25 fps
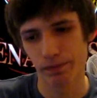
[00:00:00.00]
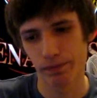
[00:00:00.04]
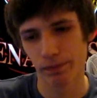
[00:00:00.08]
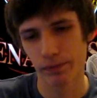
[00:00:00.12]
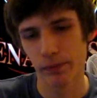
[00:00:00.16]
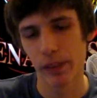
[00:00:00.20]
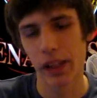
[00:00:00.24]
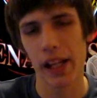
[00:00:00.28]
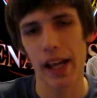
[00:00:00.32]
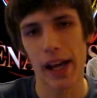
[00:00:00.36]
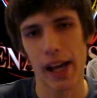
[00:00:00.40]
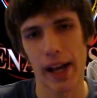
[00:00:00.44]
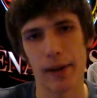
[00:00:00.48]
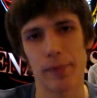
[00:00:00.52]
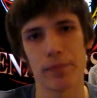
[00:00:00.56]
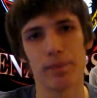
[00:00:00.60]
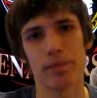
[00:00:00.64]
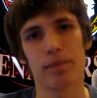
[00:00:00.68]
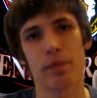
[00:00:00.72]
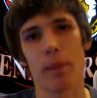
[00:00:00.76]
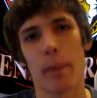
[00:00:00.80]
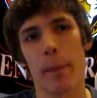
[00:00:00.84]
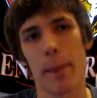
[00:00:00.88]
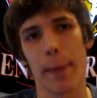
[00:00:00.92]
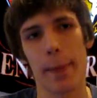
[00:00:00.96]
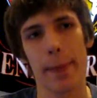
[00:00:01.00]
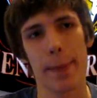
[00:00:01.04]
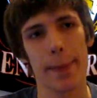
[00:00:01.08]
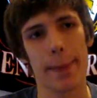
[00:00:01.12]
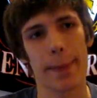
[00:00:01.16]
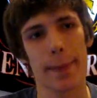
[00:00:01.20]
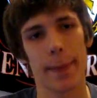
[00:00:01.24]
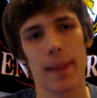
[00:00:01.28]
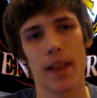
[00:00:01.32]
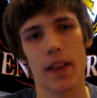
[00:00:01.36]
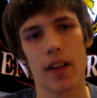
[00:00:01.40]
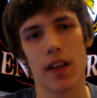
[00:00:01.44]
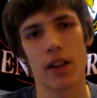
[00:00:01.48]
But yeah.
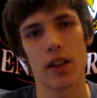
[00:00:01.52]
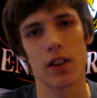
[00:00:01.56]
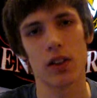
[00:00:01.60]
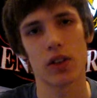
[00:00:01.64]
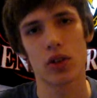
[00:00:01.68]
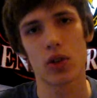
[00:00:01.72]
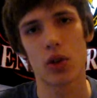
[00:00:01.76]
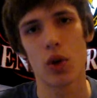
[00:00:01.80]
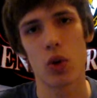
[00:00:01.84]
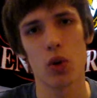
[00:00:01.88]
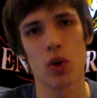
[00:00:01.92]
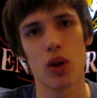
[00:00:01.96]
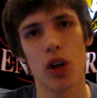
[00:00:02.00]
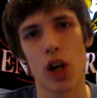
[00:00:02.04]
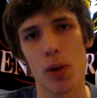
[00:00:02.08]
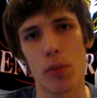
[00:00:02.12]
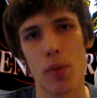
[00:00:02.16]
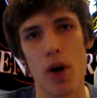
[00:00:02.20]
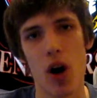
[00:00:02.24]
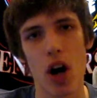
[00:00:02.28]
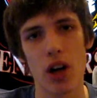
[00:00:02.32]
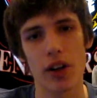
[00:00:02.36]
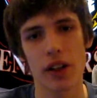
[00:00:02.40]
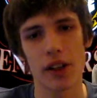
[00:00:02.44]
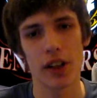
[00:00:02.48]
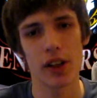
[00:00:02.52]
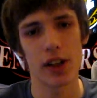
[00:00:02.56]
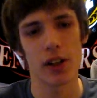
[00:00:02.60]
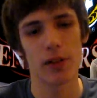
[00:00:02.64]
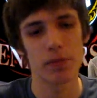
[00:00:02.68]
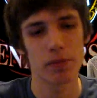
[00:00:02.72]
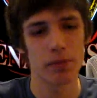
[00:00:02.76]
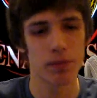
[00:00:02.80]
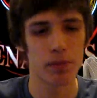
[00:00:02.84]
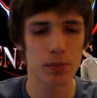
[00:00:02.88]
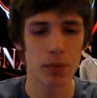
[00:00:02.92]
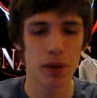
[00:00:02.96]
Cool and all manga here.